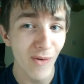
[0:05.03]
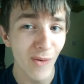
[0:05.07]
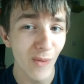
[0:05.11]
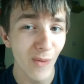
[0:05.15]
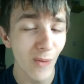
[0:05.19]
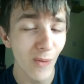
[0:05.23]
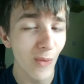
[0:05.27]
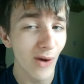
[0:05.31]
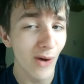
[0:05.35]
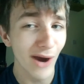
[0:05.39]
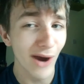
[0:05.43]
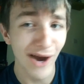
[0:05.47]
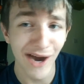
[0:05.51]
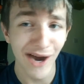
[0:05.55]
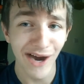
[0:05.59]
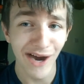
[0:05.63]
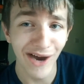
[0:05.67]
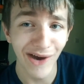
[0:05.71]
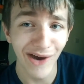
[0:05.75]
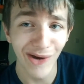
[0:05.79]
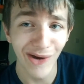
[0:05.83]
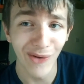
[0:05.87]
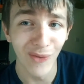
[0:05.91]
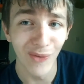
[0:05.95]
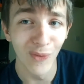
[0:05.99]

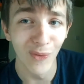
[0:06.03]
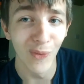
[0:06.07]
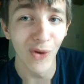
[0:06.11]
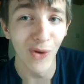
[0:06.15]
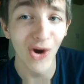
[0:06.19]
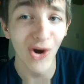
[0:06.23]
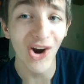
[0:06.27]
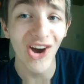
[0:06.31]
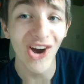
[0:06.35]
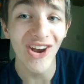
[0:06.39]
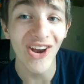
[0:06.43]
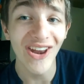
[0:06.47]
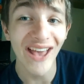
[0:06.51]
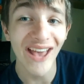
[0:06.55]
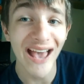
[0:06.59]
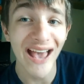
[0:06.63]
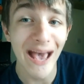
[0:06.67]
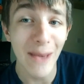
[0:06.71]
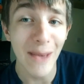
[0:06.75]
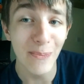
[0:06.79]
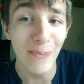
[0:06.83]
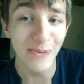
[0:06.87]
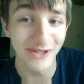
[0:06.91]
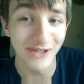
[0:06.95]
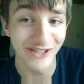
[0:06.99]
Wow, what an
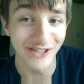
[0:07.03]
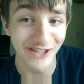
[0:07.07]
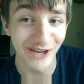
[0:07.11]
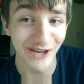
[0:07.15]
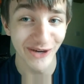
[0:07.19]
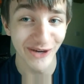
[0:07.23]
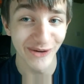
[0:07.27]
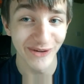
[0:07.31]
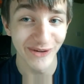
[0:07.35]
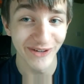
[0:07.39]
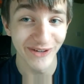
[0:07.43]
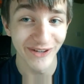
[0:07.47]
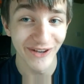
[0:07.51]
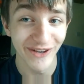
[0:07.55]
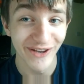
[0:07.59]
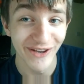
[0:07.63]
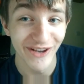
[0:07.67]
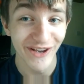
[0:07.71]
episode.